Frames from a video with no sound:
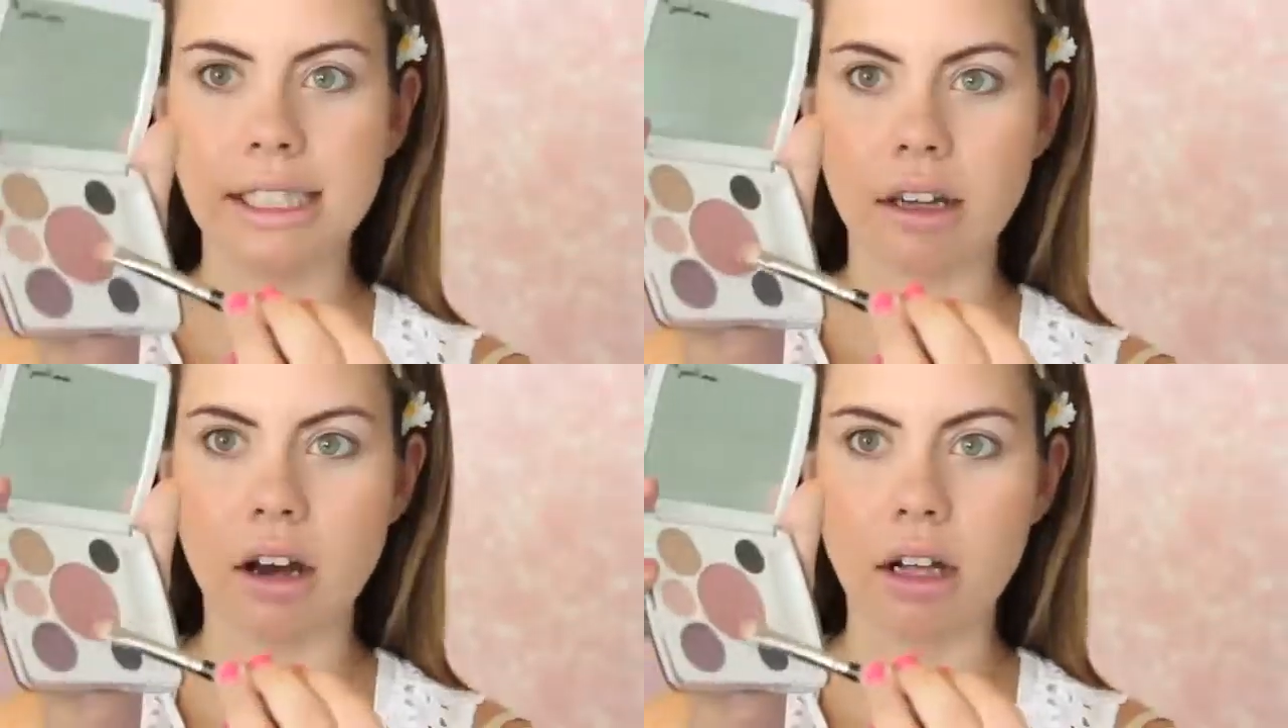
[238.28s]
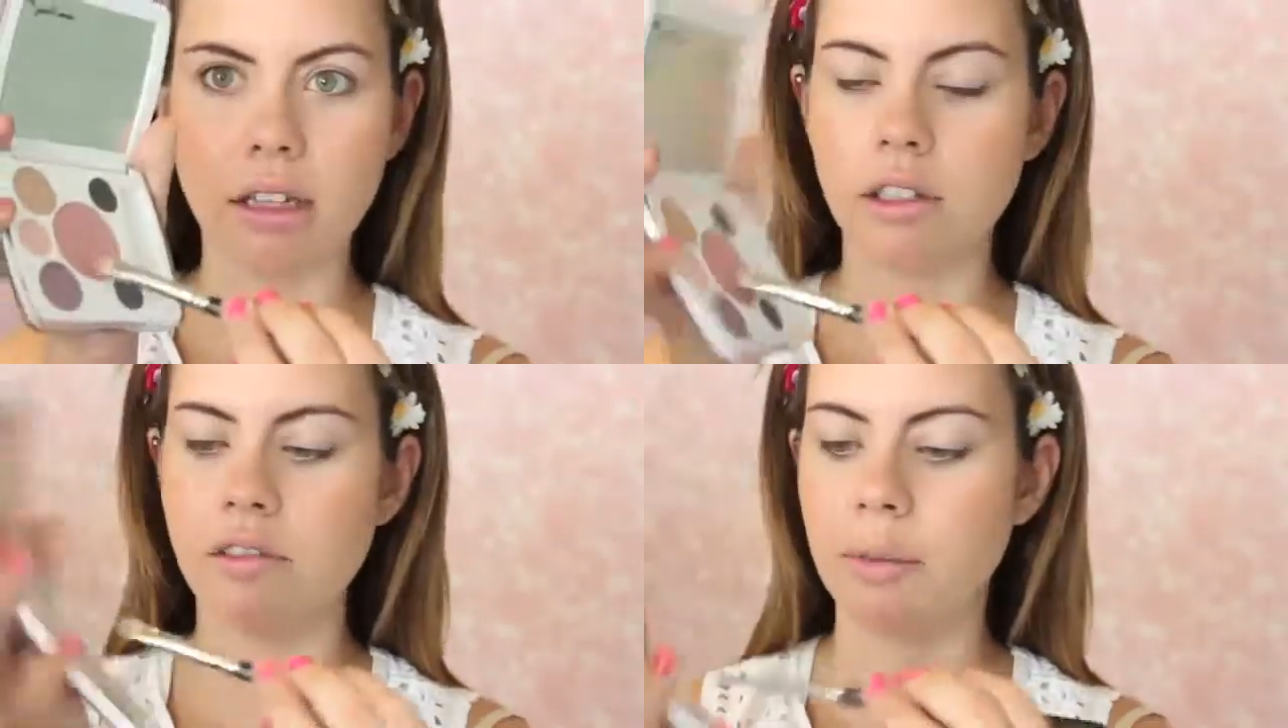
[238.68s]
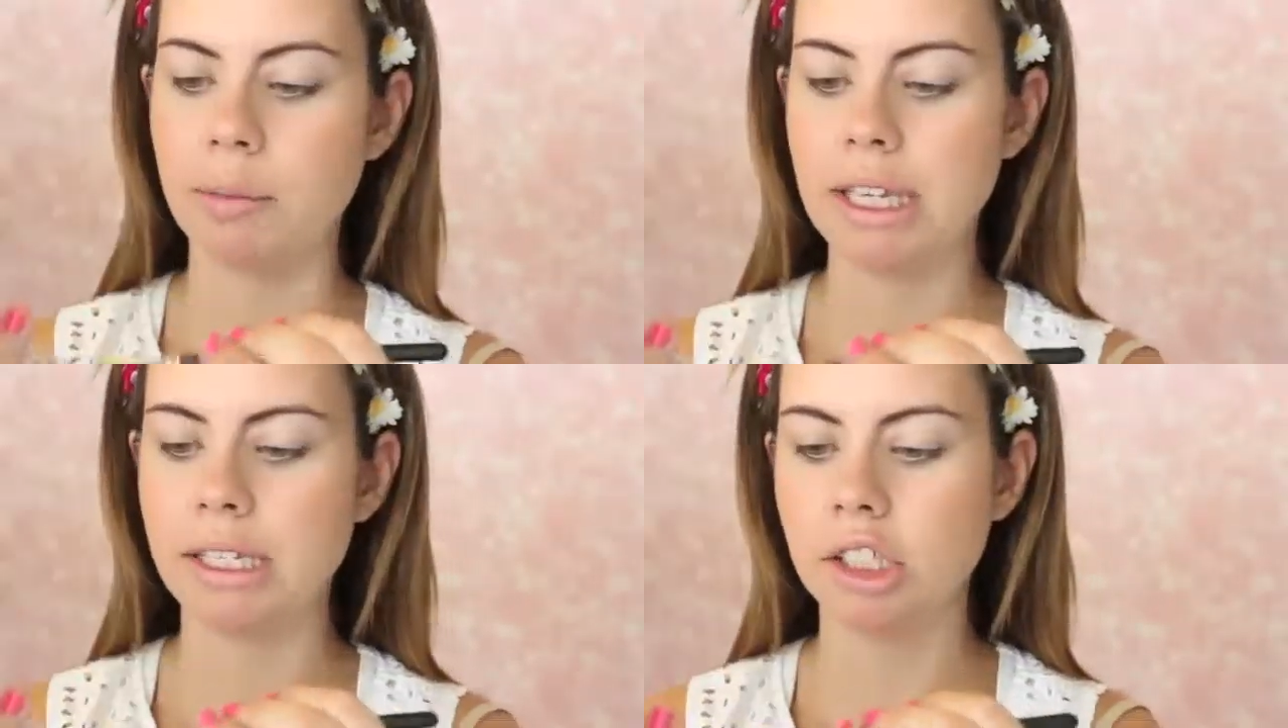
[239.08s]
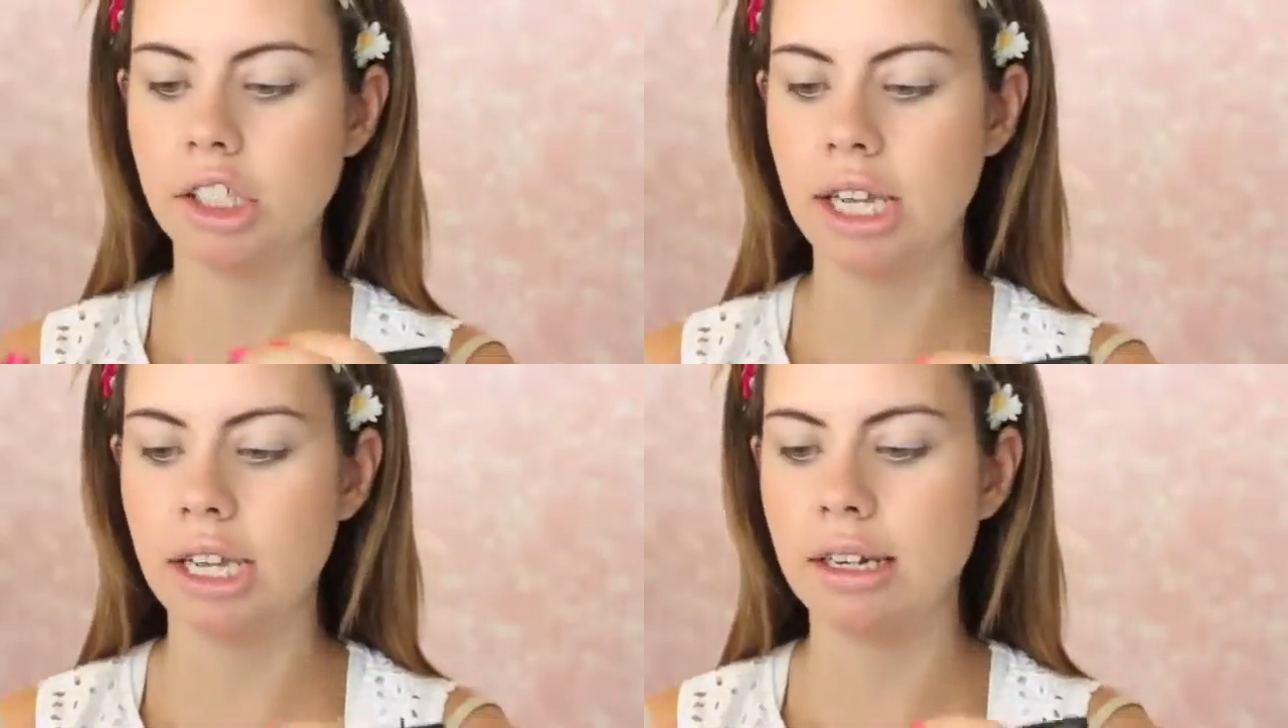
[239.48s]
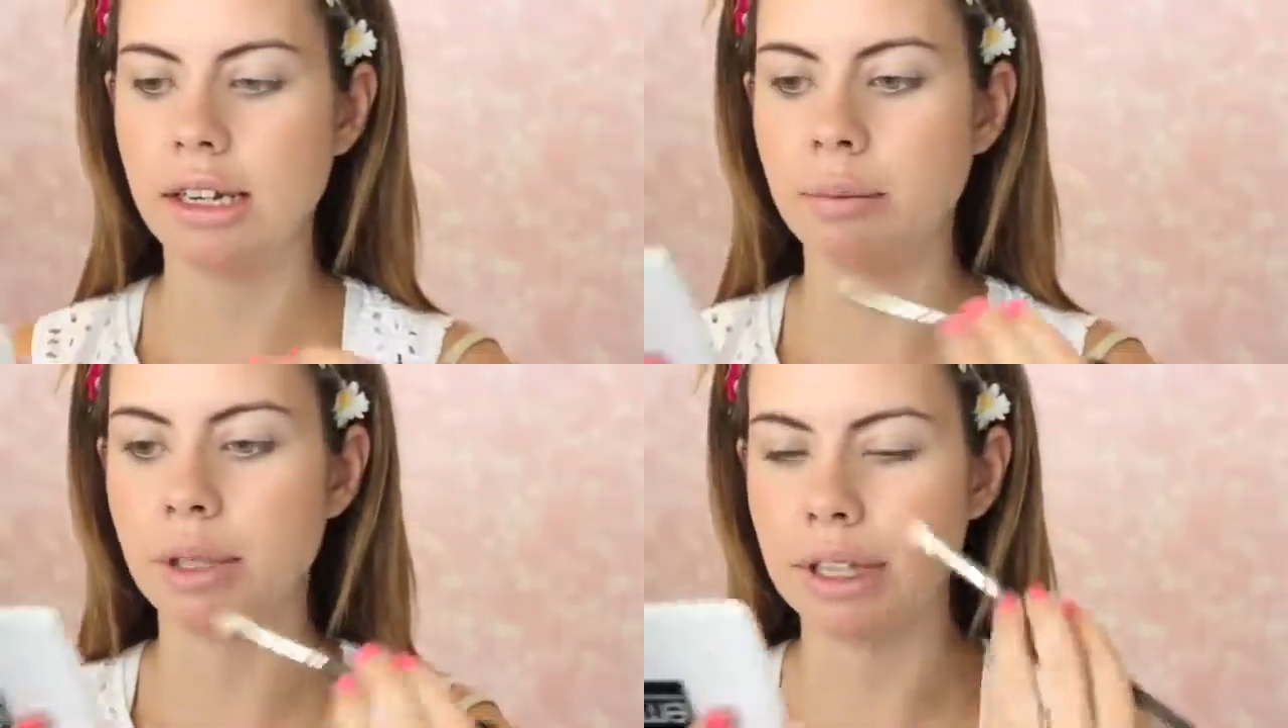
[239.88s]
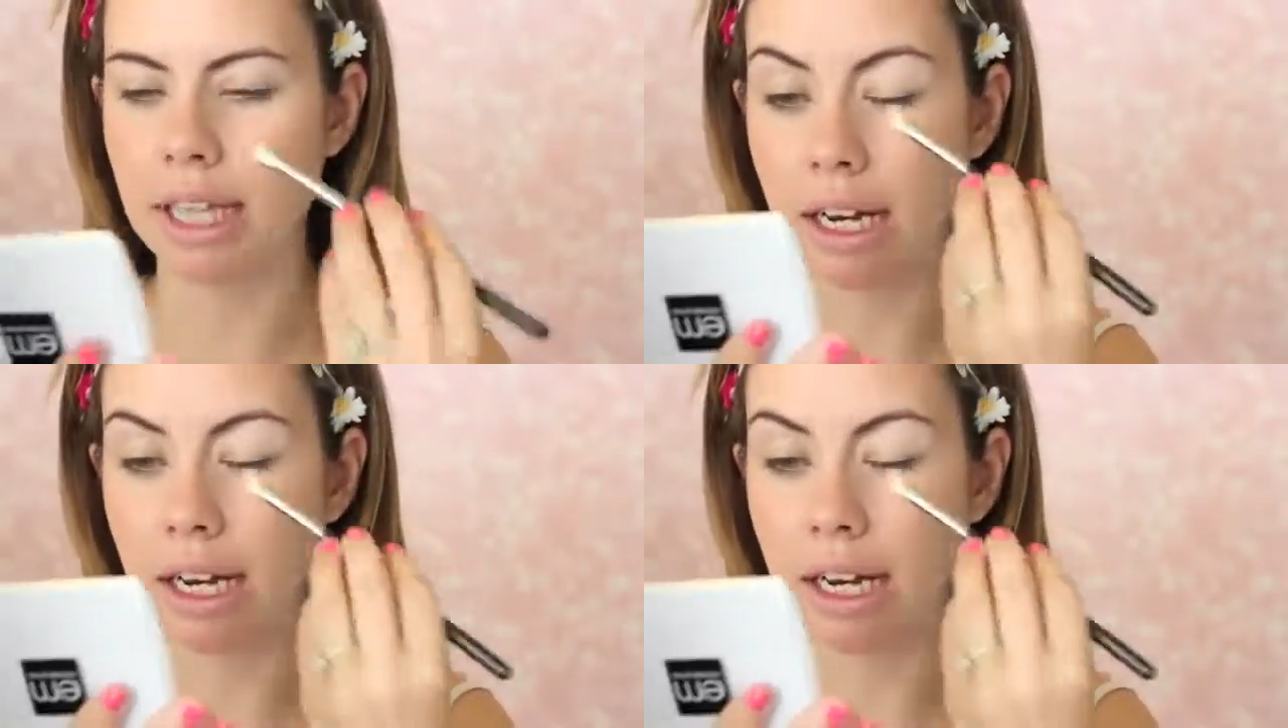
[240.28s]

the all over pink shade and put that